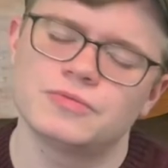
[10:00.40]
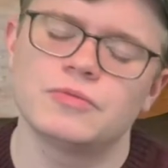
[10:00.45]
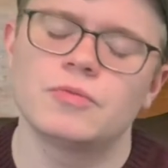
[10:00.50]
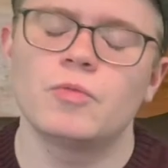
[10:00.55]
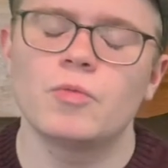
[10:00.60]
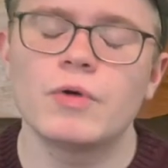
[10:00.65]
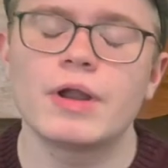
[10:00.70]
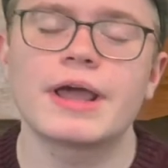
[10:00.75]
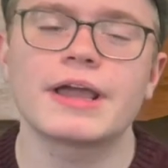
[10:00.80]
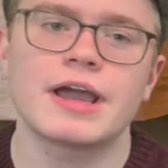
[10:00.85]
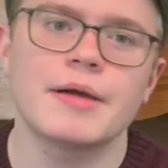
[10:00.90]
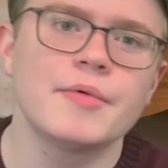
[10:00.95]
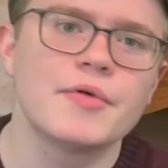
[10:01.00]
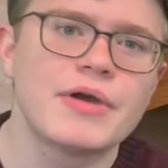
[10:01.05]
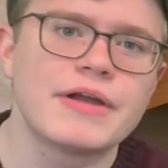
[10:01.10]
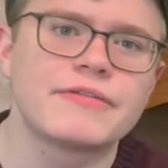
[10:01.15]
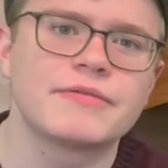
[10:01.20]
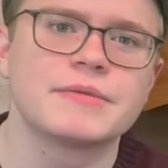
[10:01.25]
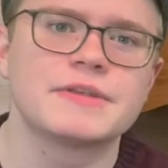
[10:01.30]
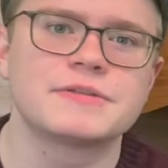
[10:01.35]
when I come
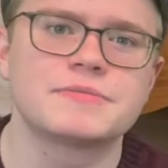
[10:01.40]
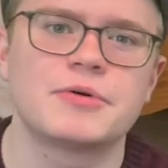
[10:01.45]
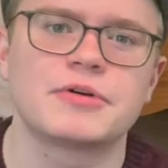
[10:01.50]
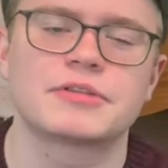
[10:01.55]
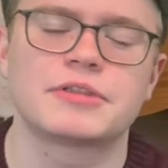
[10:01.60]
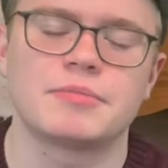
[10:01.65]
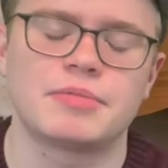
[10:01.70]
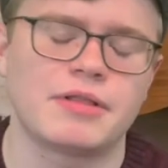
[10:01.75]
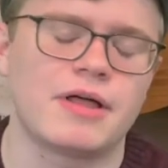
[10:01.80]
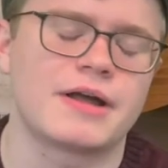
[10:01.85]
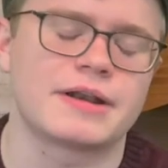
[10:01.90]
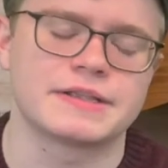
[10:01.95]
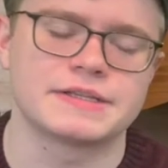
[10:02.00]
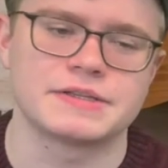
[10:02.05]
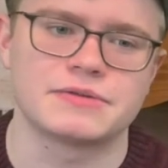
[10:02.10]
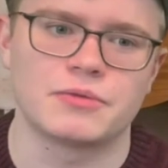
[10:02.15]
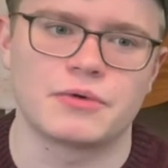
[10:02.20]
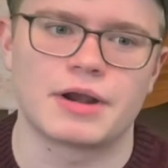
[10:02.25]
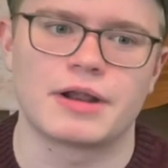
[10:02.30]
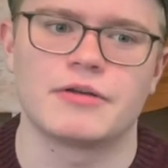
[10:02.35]
away from this book, the plot
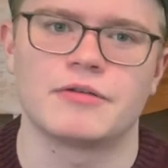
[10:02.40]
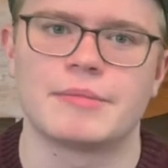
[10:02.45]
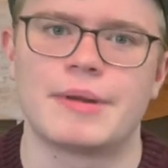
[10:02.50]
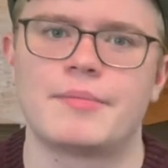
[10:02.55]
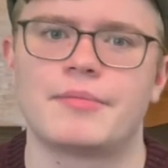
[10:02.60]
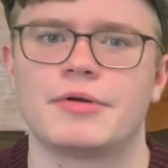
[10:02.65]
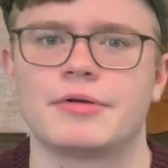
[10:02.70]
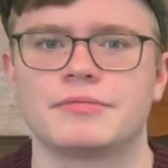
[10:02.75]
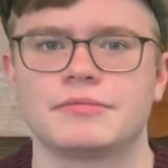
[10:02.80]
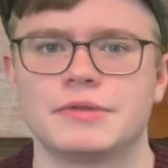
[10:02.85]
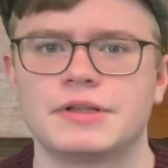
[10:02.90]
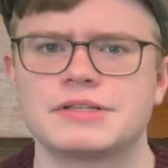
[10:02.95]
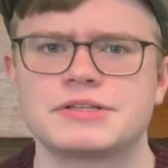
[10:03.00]
isn't what I remember. Let's